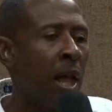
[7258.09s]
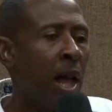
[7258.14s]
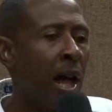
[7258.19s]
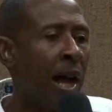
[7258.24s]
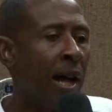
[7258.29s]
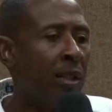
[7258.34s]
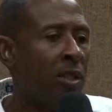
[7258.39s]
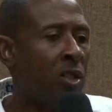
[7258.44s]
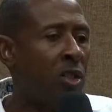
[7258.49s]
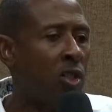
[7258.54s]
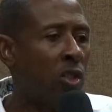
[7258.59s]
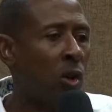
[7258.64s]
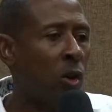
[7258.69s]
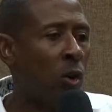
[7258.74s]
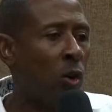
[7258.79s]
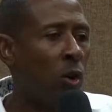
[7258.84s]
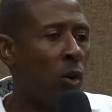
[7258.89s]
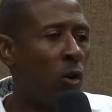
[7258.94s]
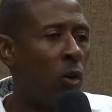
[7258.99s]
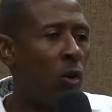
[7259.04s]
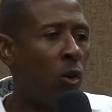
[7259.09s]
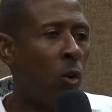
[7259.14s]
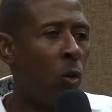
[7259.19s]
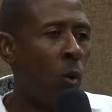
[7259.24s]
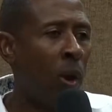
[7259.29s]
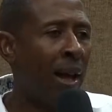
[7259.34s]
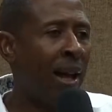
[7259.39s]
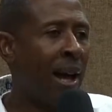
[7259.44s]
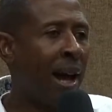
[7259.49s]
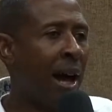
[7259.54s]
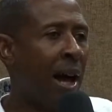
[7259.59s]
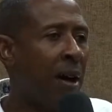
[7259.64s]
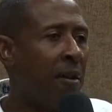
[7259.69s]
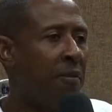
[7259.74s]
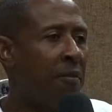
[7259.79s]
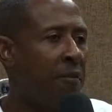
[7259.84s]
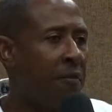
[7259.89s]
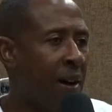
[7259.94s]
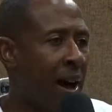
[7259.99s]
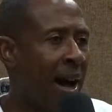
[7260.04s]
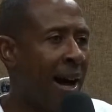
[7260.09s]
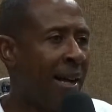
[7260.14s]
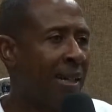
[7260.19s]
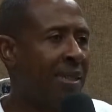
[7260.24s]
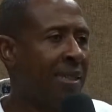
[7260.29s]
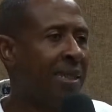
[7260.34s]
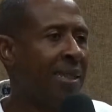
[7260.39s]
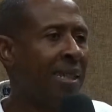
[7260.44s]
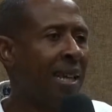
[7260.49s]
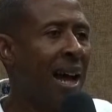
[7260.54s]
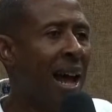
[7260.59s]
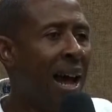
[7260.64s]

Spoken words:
And so we can fast